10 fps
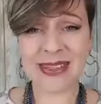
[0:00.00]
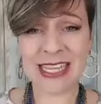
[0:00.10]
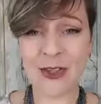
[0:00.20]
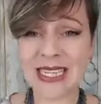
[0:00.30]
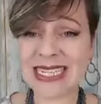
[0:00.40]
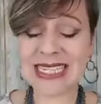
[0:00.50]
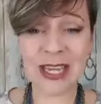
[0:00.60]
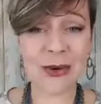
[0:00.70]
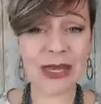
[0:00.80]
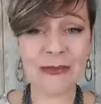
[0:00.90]
You need to
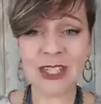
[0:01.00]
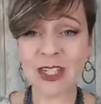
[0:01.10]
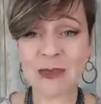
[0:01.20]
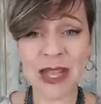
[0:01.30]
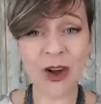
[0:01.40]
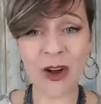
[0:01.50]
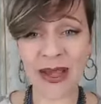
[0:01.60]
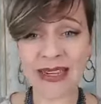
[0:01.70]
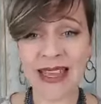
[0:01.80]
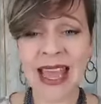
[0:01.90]
tell him to just be
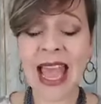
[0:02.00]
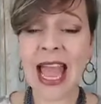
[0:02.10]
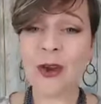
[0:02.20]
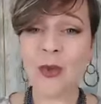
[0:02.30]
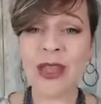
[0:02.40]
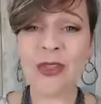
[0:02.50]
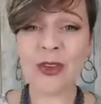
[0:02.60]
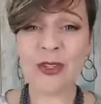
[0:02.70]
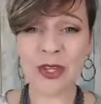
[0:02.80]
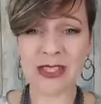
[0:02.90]
gone. And when
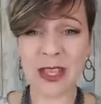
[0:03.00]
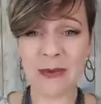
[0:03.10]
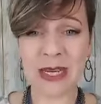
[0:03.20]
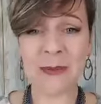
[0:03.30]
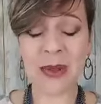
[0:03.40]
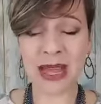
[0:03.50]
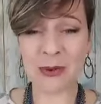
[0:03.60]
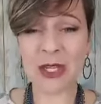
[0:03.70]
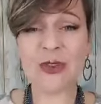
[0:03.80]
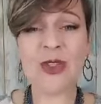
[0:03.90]
those thoughts come into play,
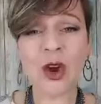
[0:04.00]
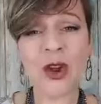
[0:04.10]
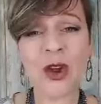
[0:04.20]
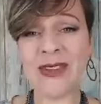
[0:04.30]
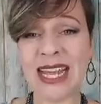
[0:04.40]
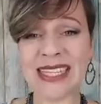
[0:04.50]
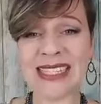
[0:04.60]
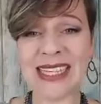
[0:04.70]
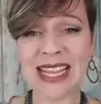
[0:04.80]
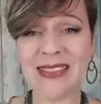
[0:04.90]
when you start having that
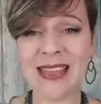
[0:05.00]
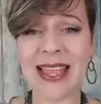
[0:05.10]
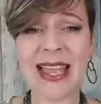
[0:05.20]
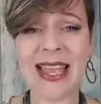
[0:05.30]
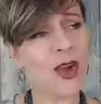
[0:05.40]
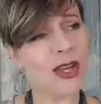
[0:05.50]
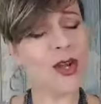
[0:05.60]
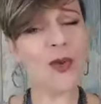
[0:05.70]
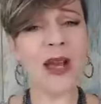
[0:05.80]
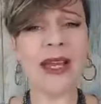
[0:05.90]
stinking thinking, go, you
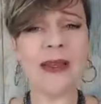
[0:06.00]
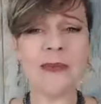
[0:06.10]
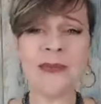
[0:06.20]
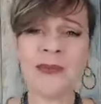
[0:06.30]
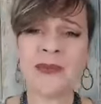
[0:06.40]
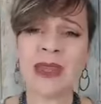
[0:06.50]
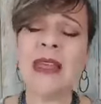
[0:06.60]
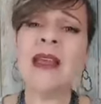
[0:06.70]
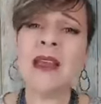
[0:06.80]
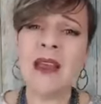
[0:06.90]
know what?
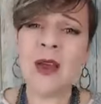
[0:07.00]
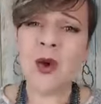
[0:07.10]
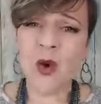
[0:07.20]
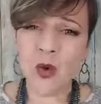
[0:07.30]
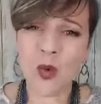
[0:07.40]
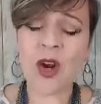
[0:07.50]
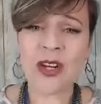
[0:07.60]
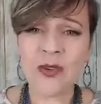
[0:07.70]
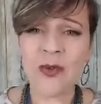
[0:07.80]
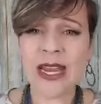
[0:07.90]
We're
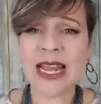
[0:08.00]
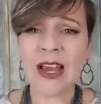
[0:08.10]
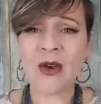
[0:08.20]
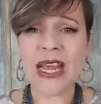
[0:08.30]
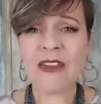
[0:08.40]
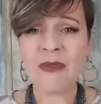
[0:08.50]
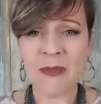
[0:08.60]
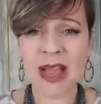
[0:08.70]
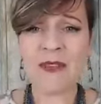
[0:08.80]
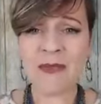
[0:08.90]
going to find out if
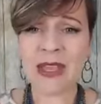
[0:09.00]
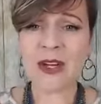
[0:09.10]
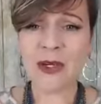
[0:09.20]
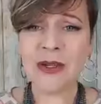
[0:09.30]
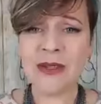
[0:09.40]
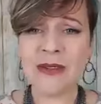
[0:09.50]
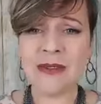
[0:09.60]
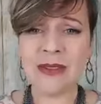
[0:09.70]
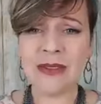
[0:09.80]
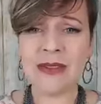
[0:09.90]
my fear
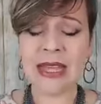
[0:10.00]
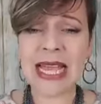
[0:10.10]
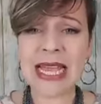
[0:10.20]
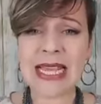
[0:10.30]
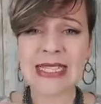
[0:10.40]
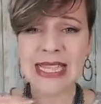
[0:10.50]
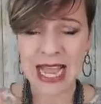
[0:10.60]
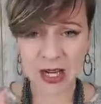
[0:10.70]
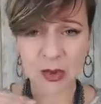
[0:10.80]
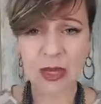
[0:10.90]
is
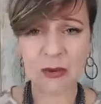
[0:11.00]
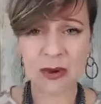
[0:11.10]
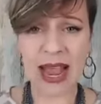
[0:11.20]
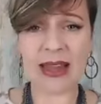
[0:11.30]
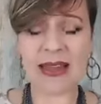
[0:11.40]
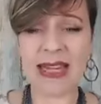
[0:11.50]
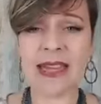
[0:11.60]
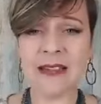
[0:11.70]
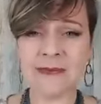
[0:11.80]
actually reality.